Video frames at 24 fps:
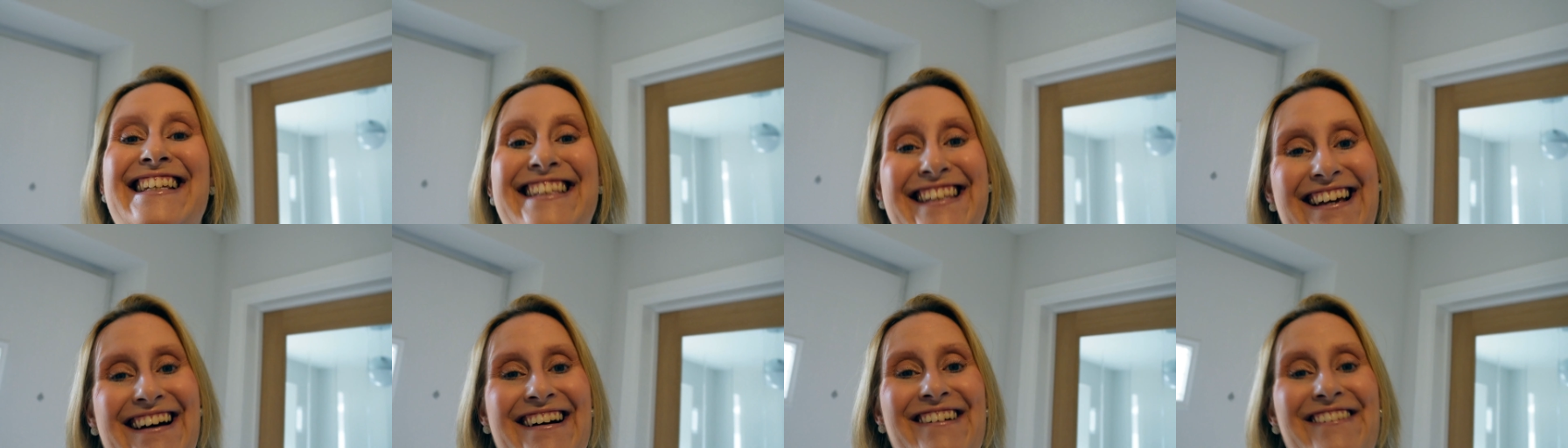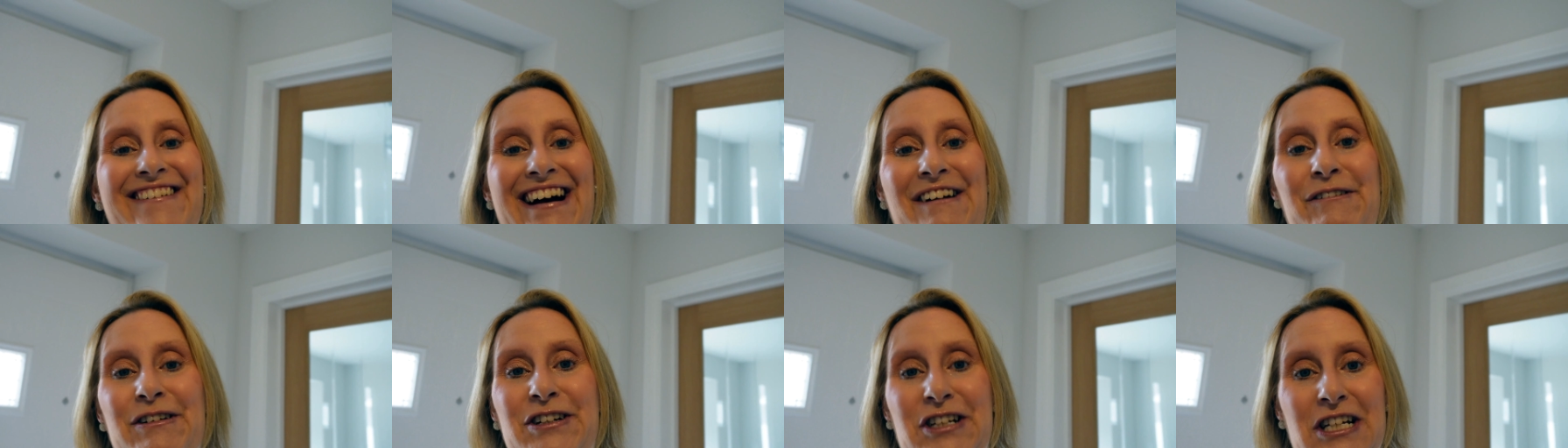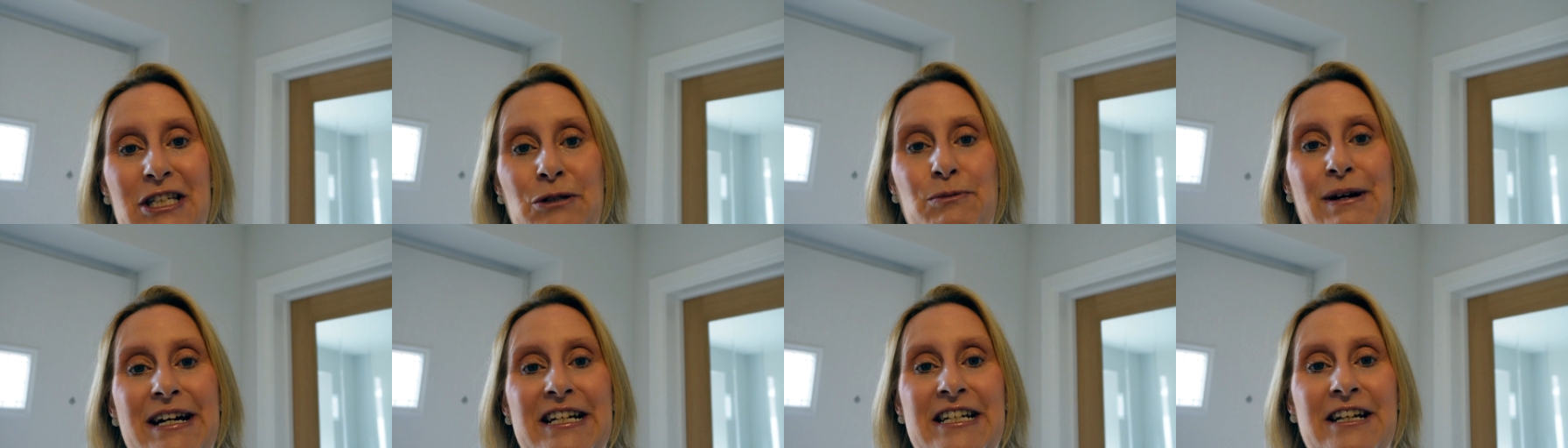so uh, we're
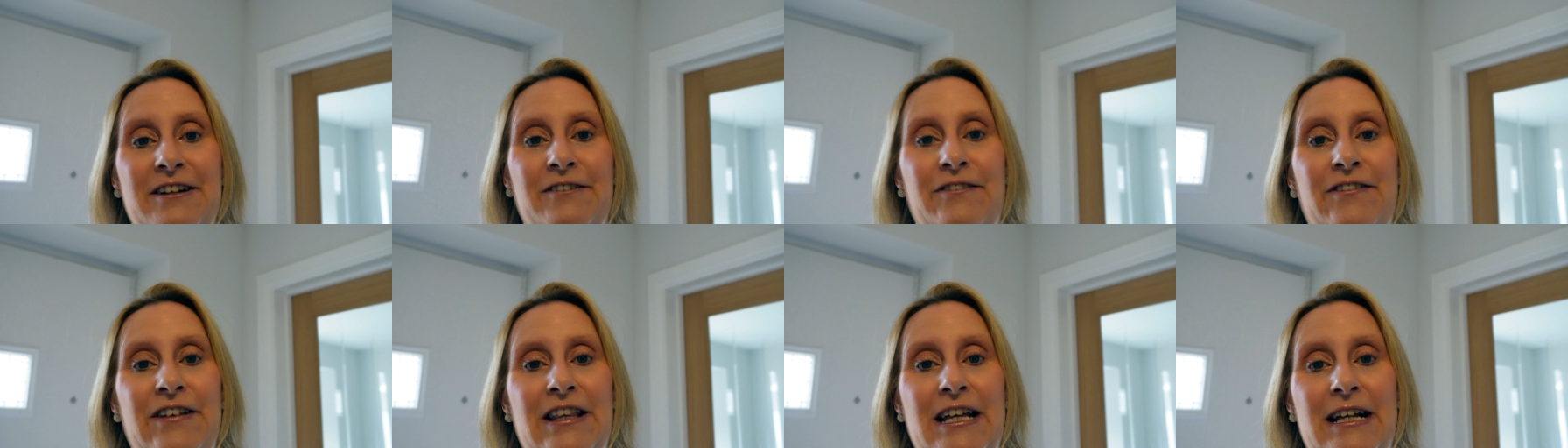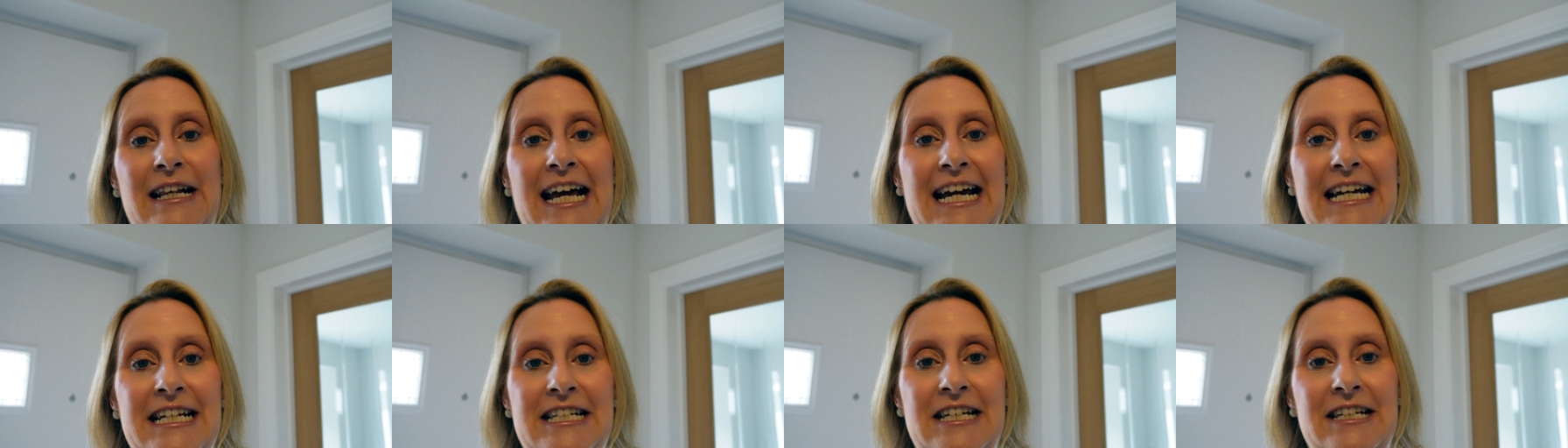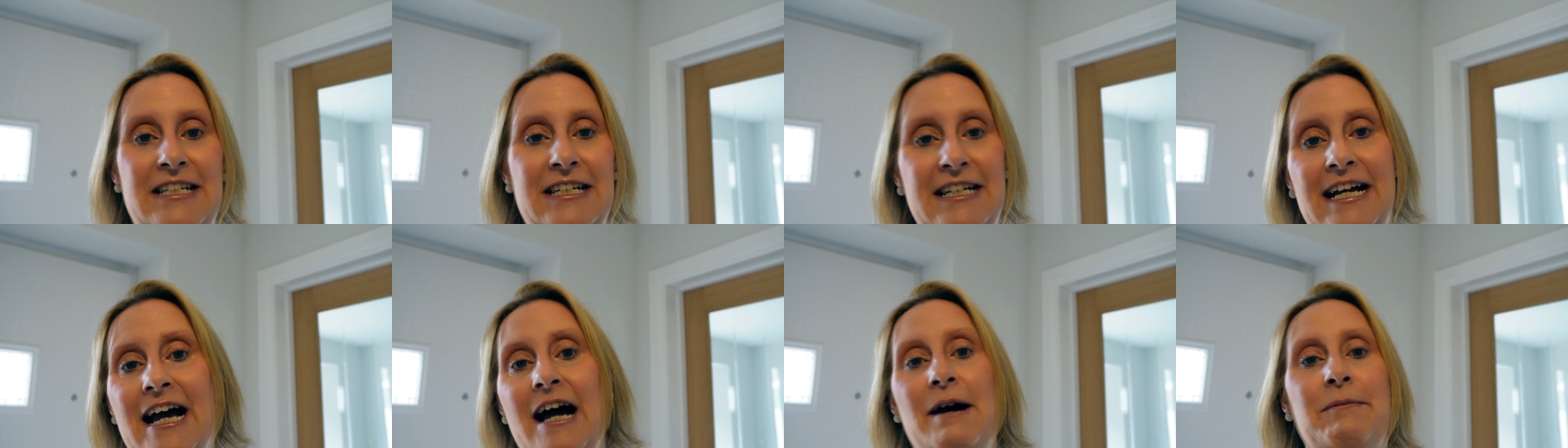just waiting for the
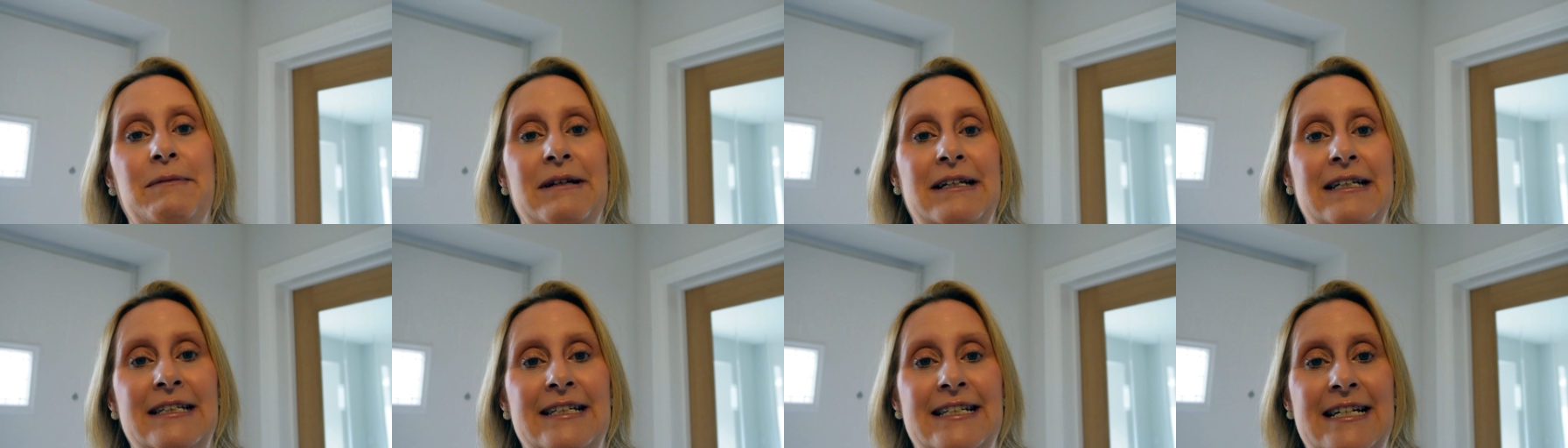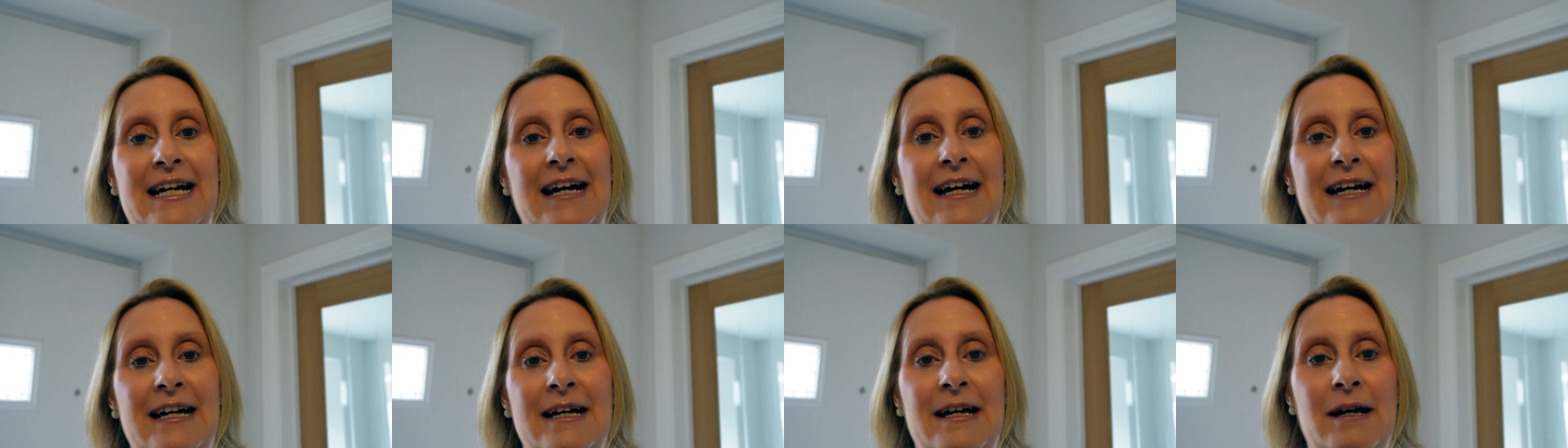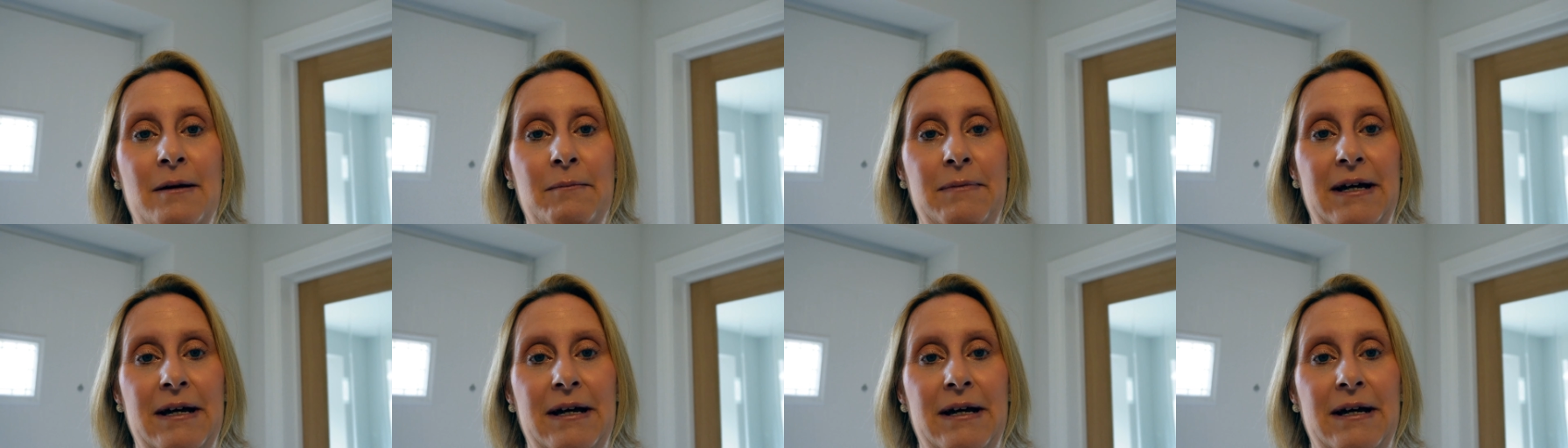lady to come and uh,